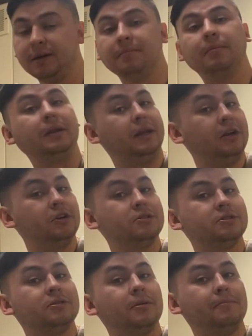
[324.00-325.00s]
but
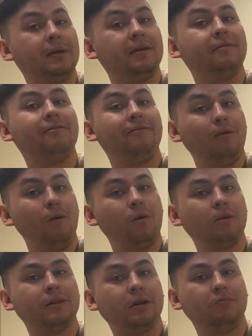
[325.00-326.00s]
here's the big
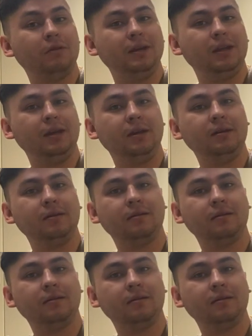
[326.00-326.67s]
4 that we need,